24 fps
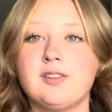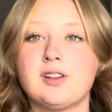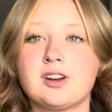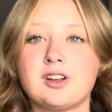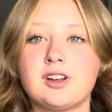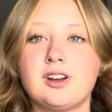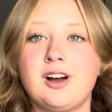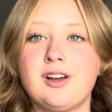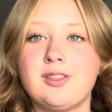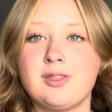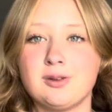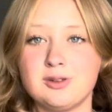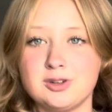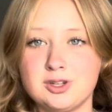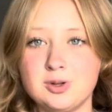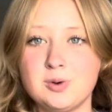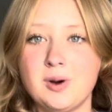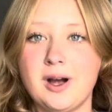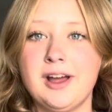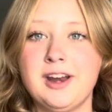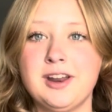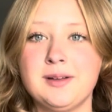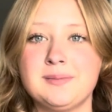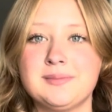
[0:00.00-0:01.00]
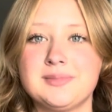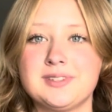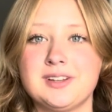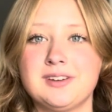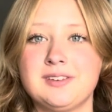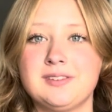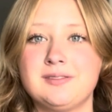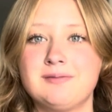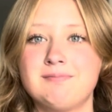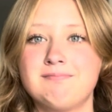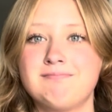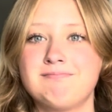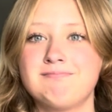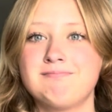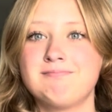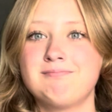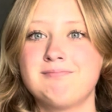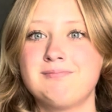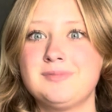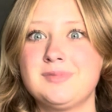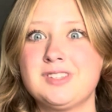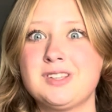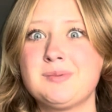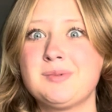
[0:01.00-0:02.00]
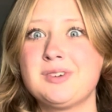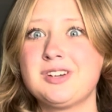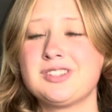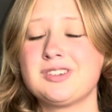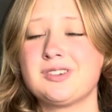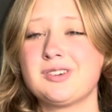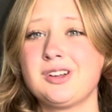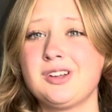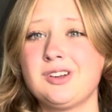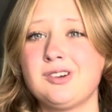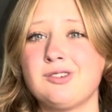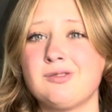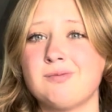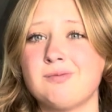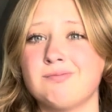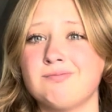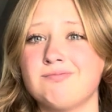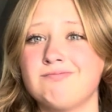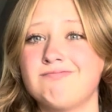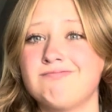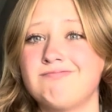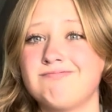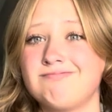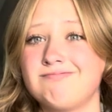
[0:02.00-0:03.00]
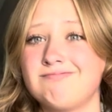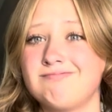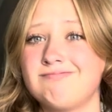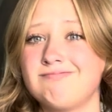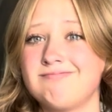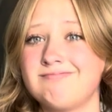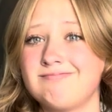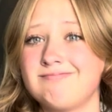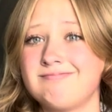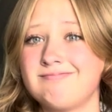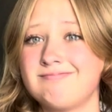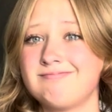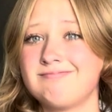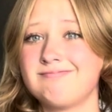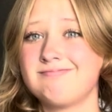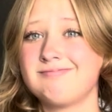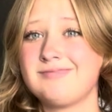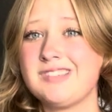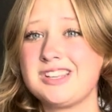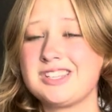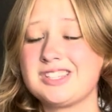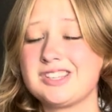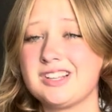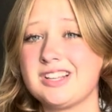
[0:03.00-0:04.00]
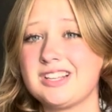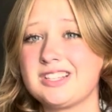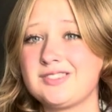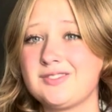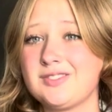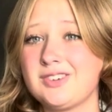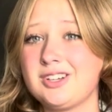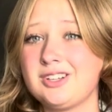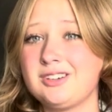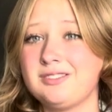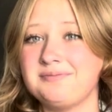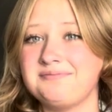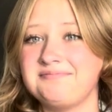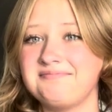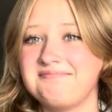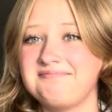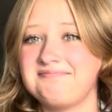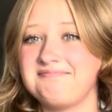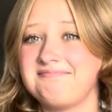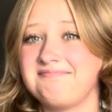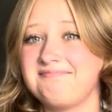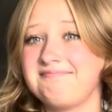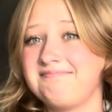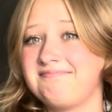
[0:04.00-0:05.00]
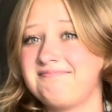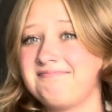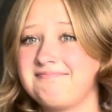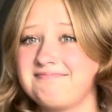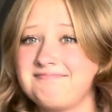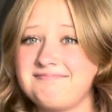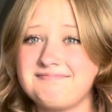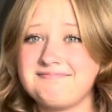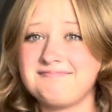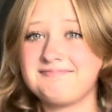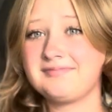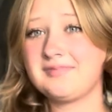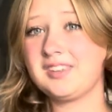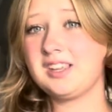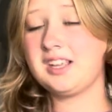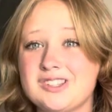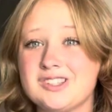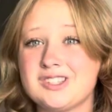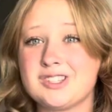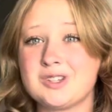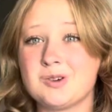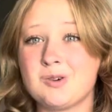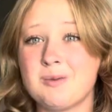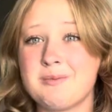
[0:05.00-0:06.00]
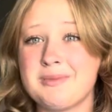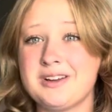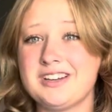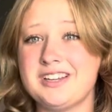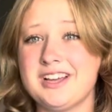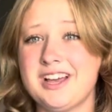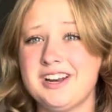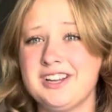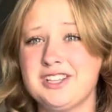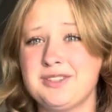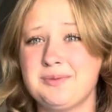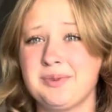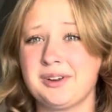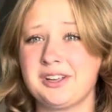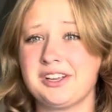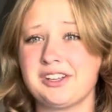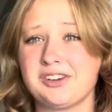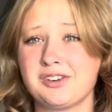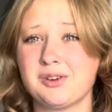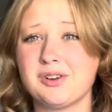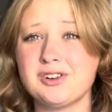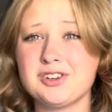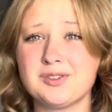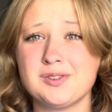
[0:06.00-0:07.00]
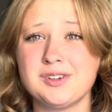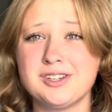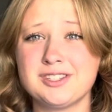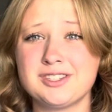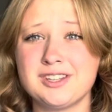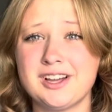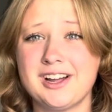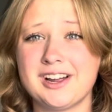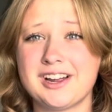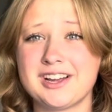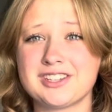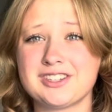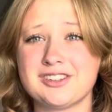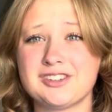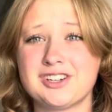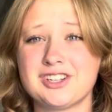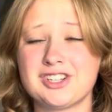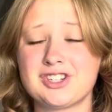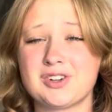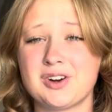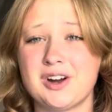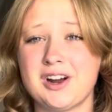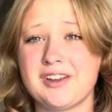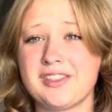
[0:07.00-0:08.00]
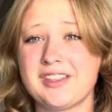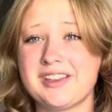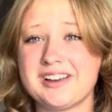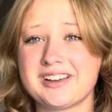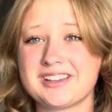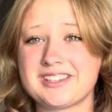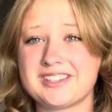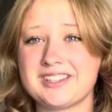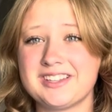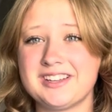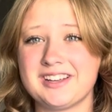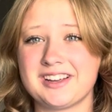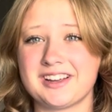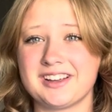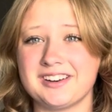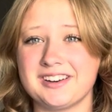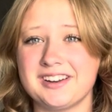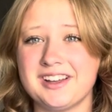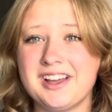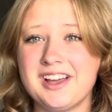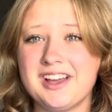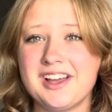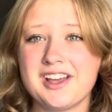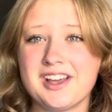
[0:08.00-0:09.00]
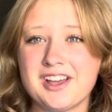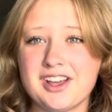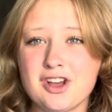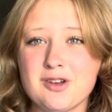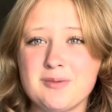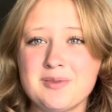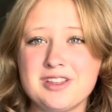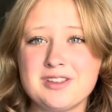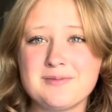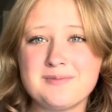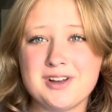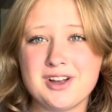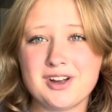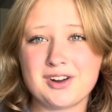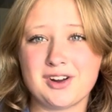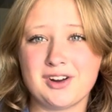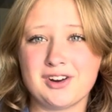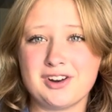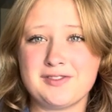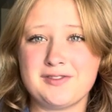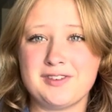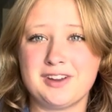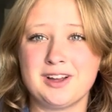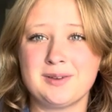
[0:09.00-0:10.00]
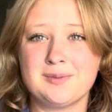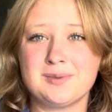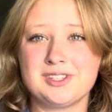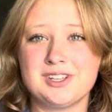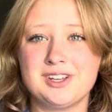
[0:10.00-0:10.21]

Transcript: literally gotten through two items and someone is already home. So that's fun. So while my dad is bringing in groceries, I guess I'll just try on the next thing and he'll be in the background if he comes